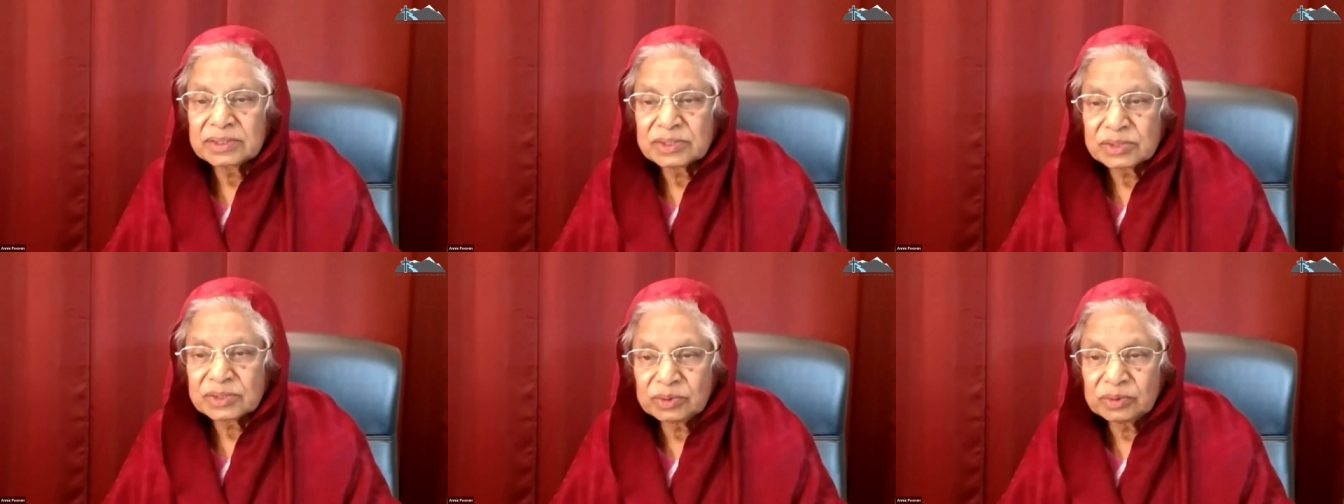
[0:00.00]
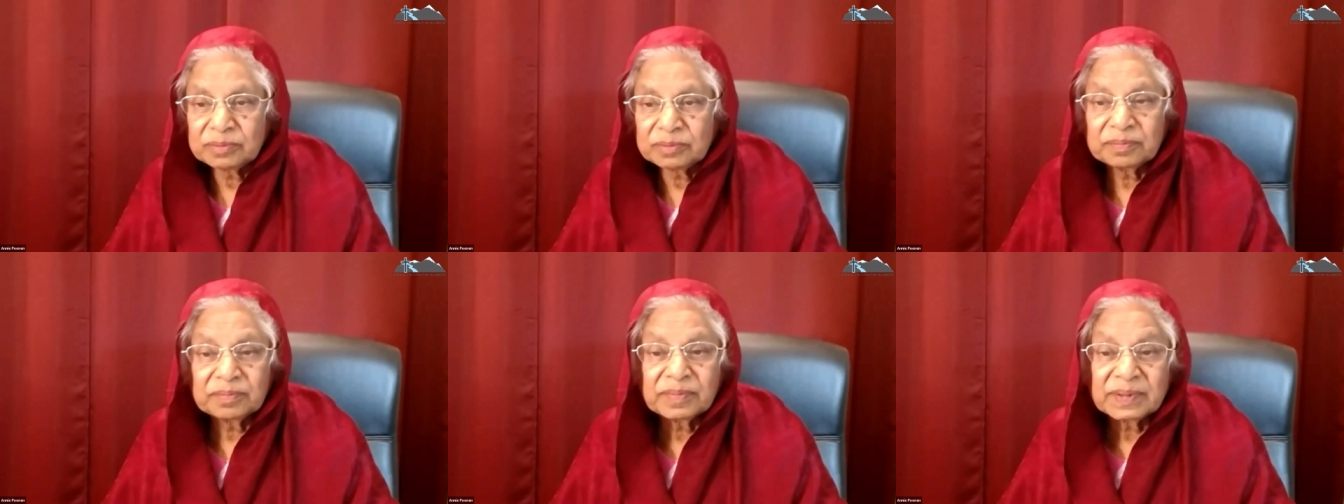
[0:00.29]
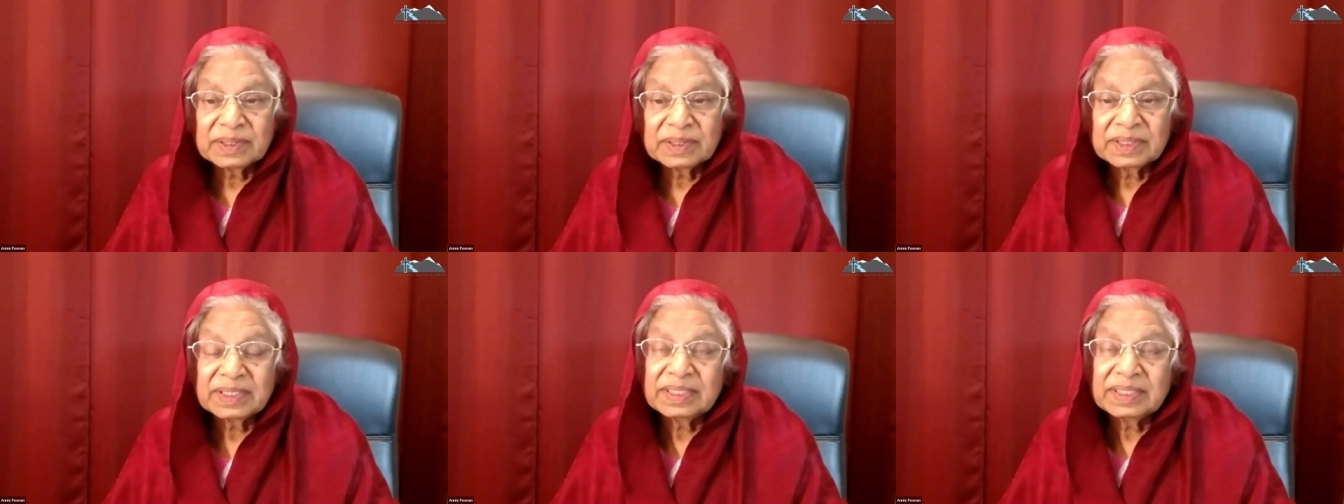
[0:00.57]
So
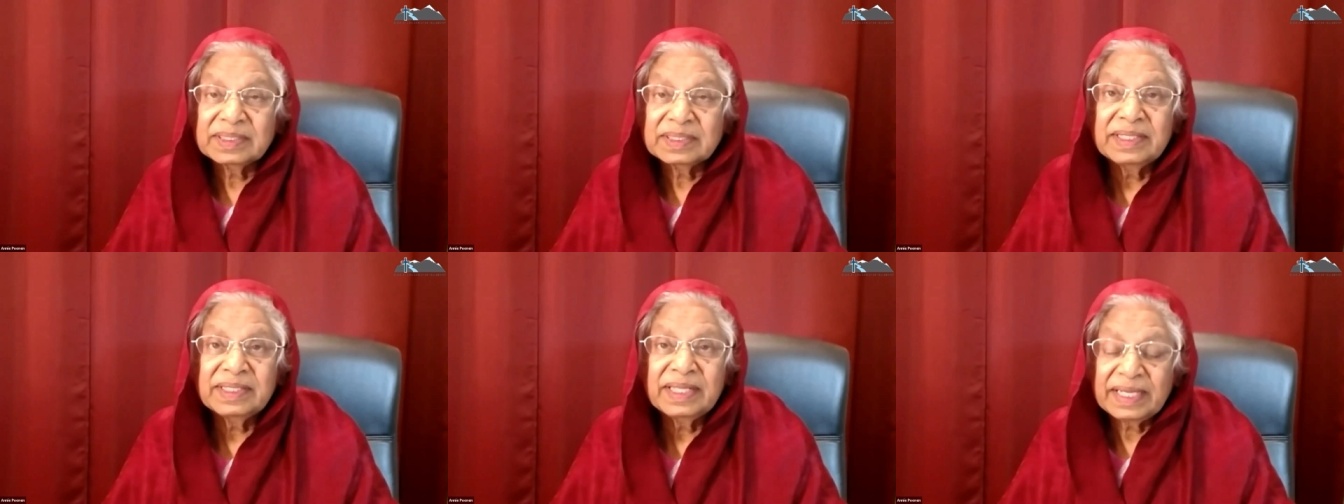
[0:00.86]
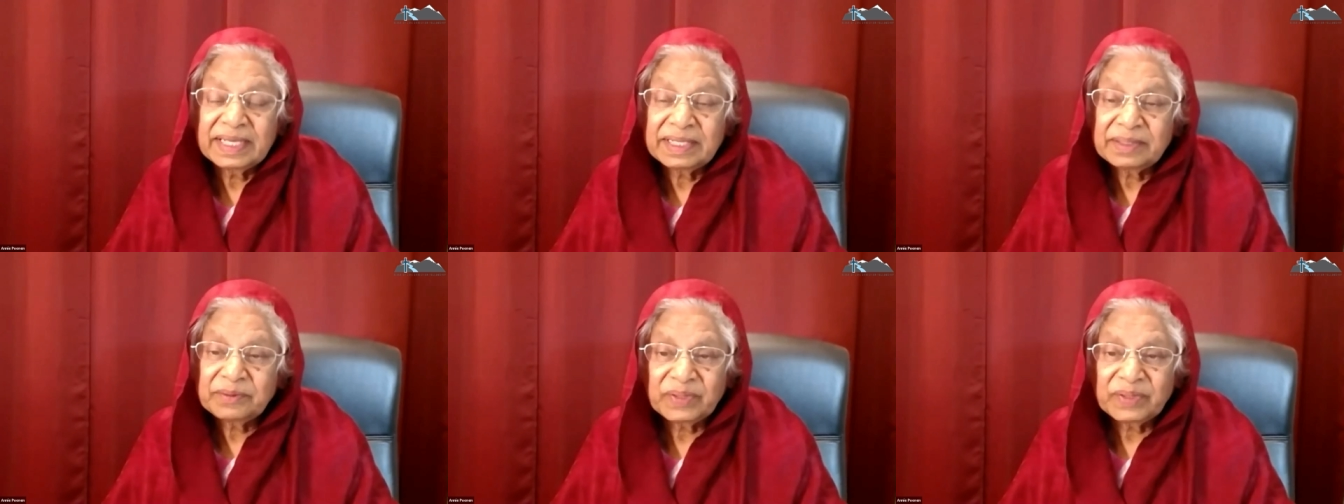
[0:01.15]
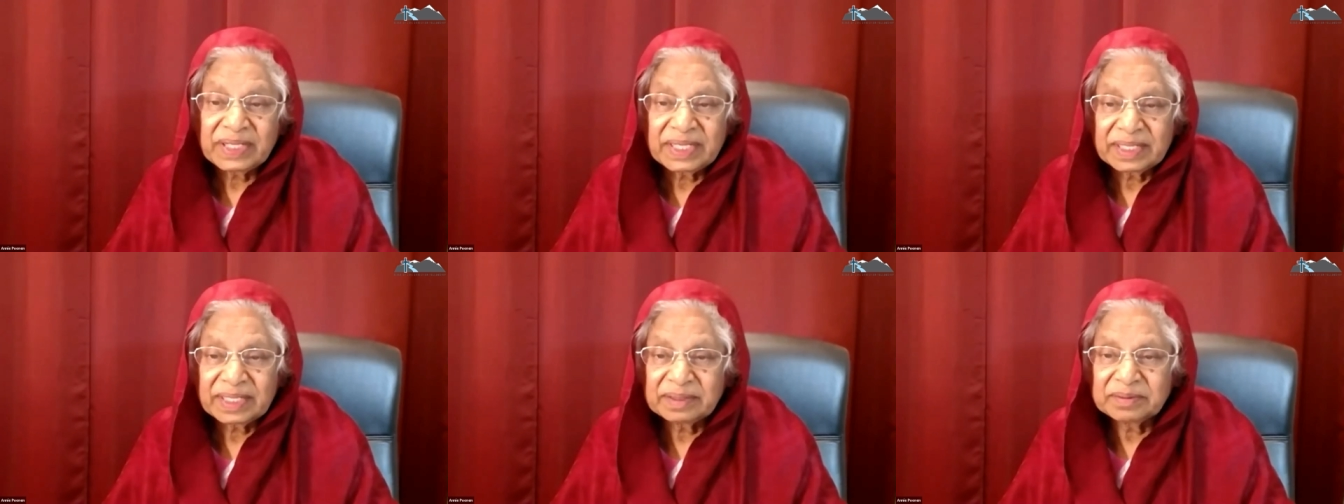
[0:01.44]
there
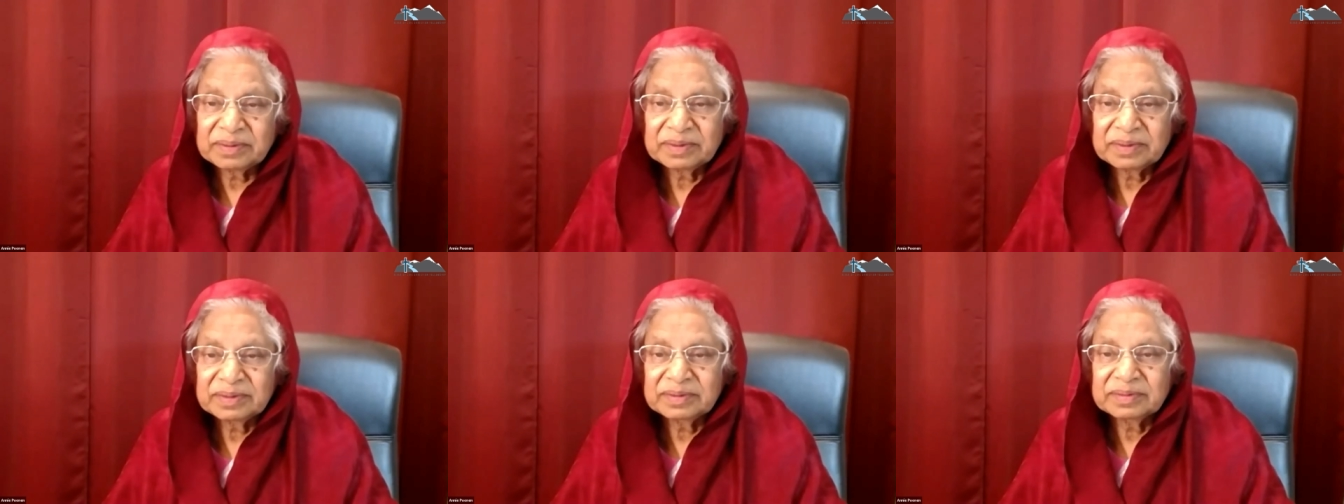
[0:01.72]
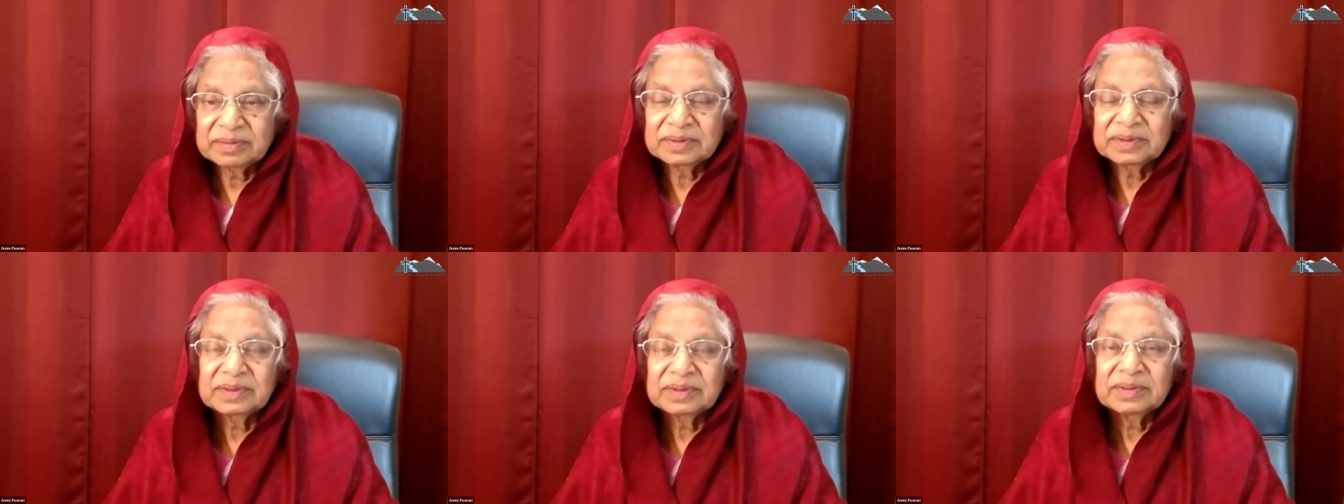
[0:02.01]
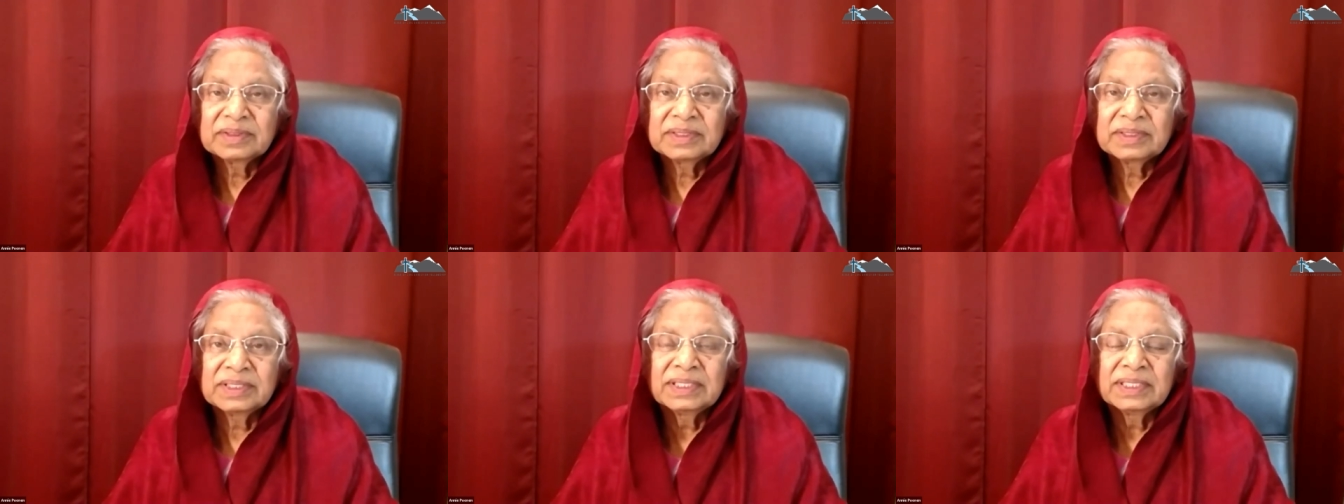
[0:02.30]
we can
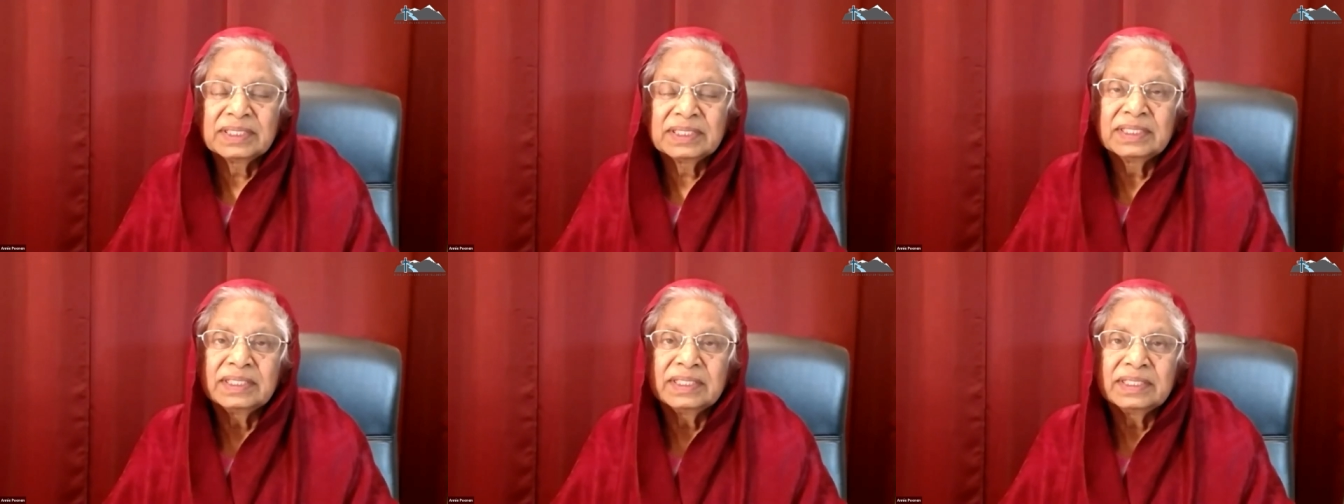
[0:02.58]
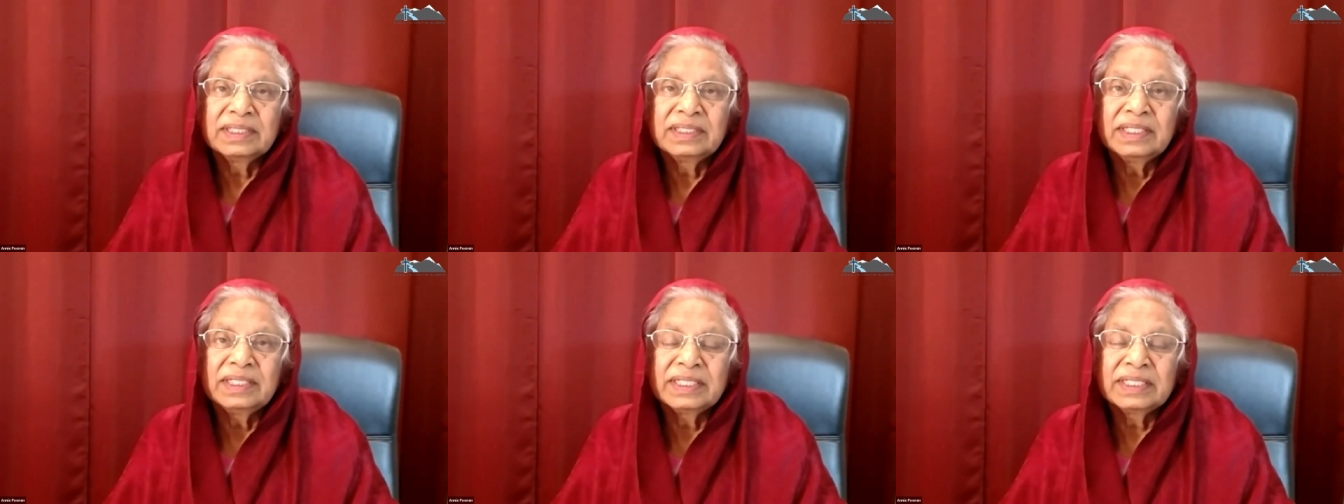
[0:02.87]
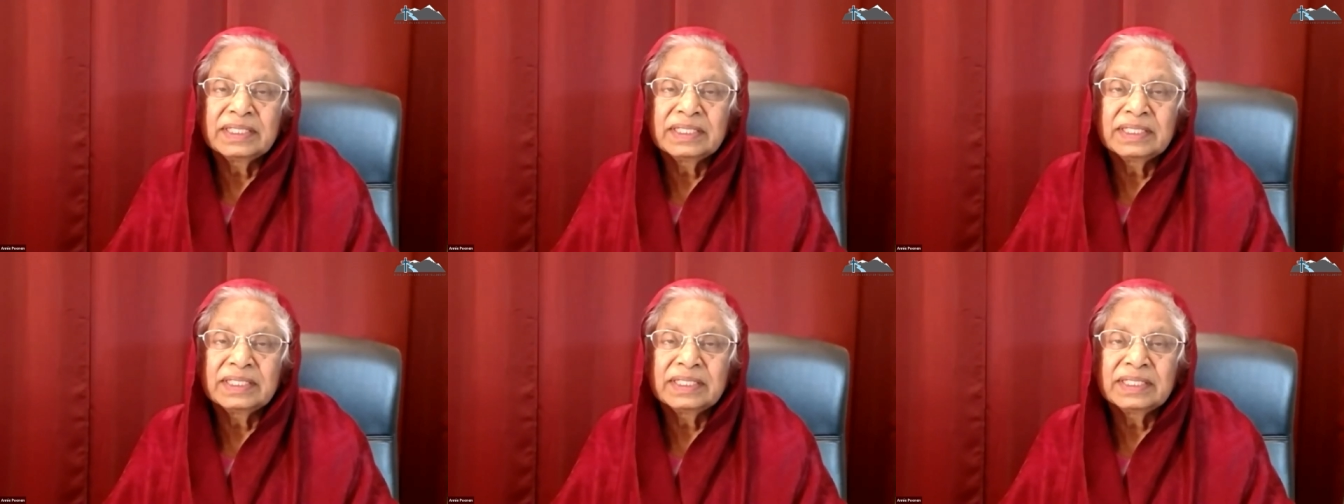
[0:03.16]
uh,